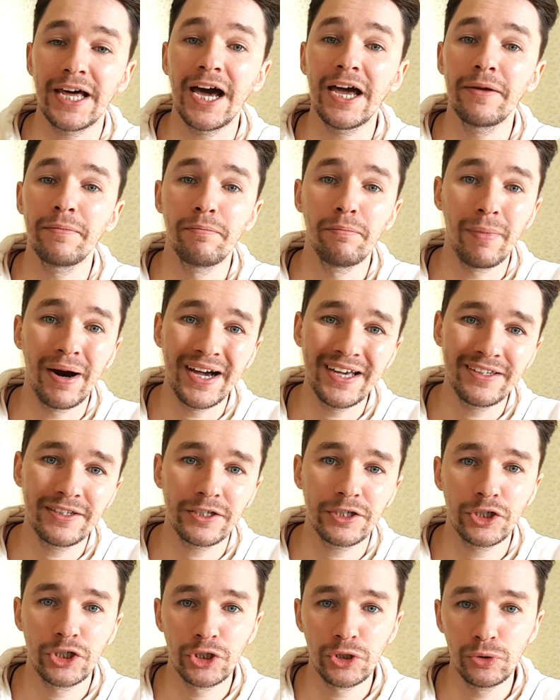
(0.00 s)
I might
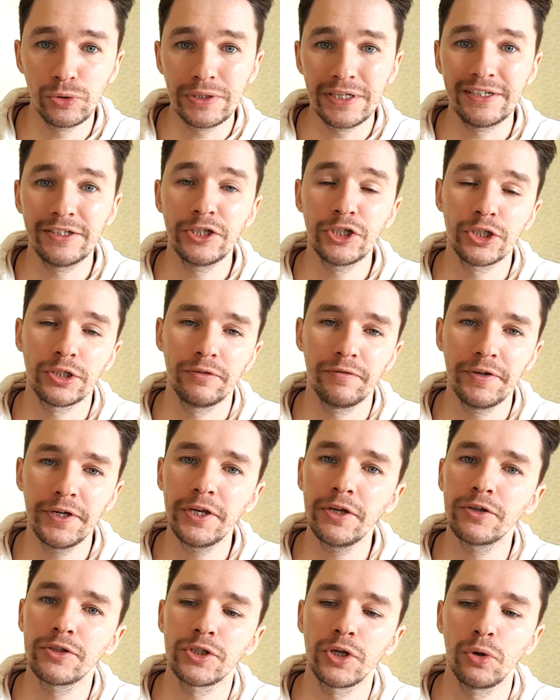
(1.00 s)
shoot additional
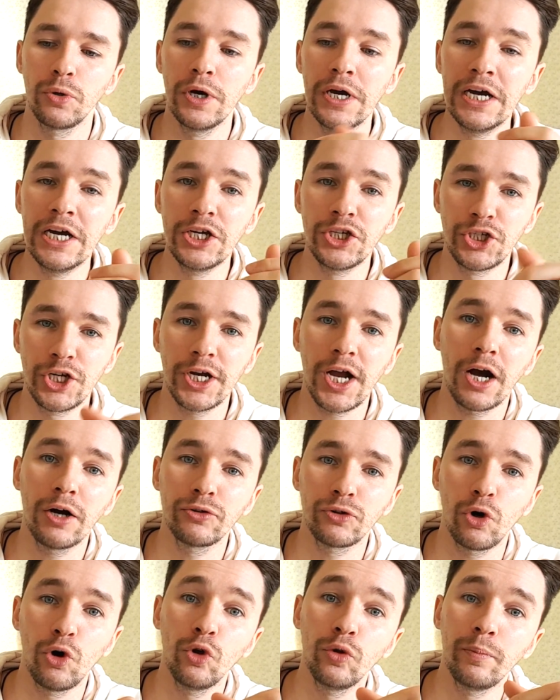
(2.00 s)
videos, so check
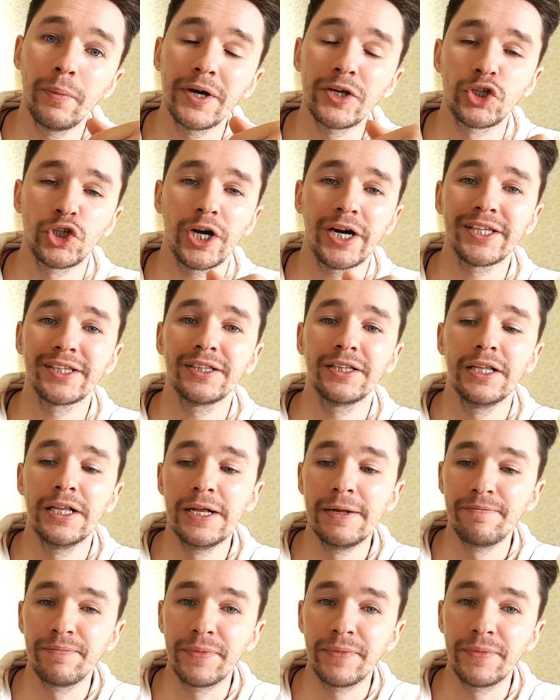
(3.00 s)
out on my channel